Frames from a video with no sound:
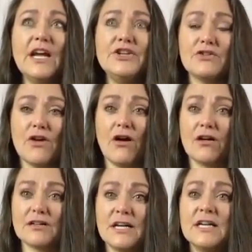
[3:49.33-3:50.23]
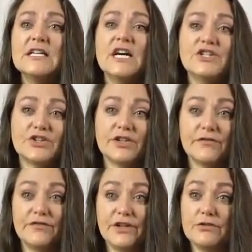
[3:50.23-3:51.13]
and you're hurt, and you're
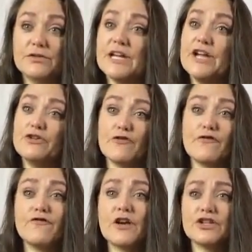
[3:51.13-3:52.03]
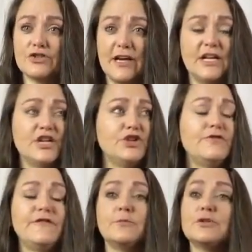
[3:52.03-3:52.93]
confused, and you're frustrated, and you
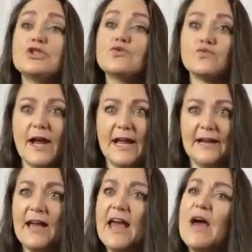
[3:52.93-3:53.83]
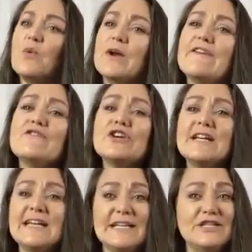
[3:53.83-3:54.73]
feel betrayed, whatever
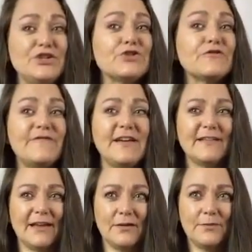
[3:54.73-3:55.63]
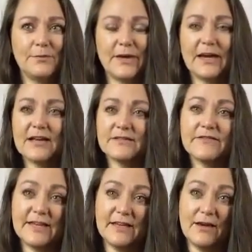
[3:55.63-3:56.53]
it is you're feeling because
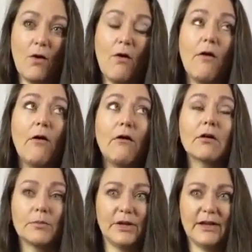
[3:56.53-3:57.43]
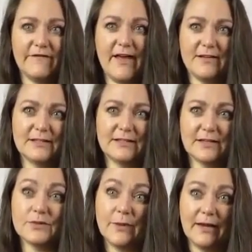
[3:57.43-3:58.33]
of the horrible events
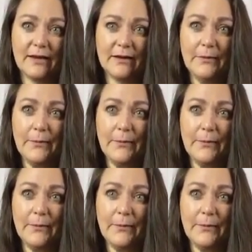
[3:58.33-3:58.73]
this week,